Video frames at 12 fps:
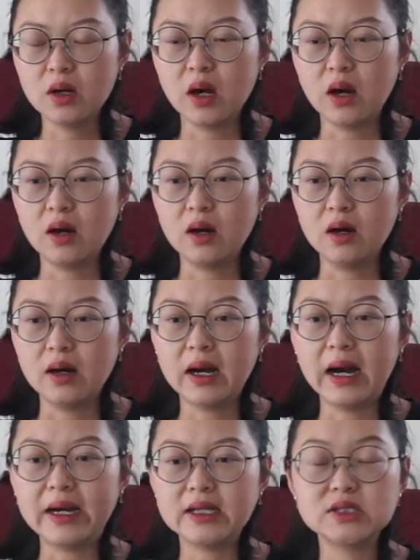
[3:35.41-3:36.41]

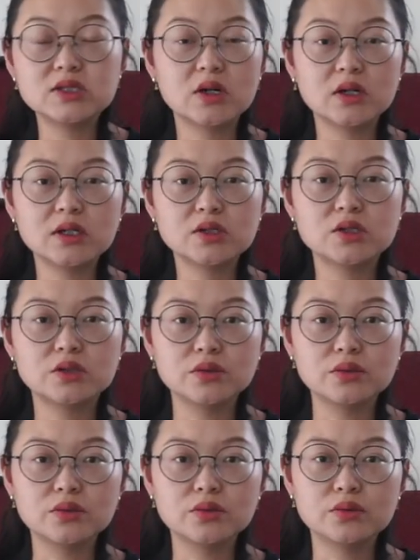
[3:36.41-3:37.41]
I started
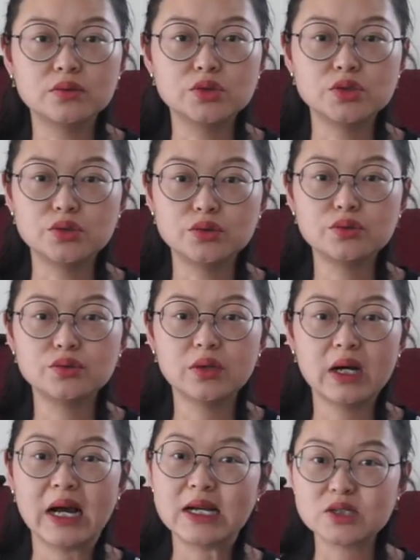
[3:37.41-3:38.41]
to do
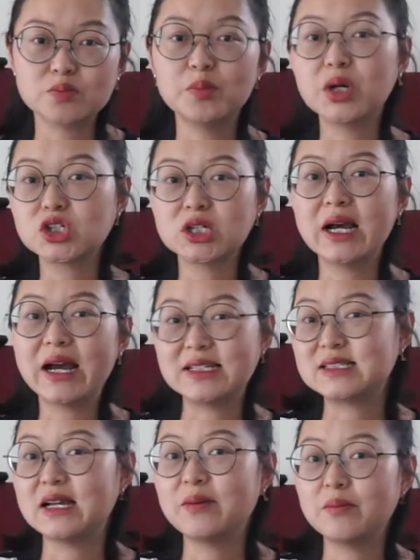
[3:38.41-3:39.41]
as much as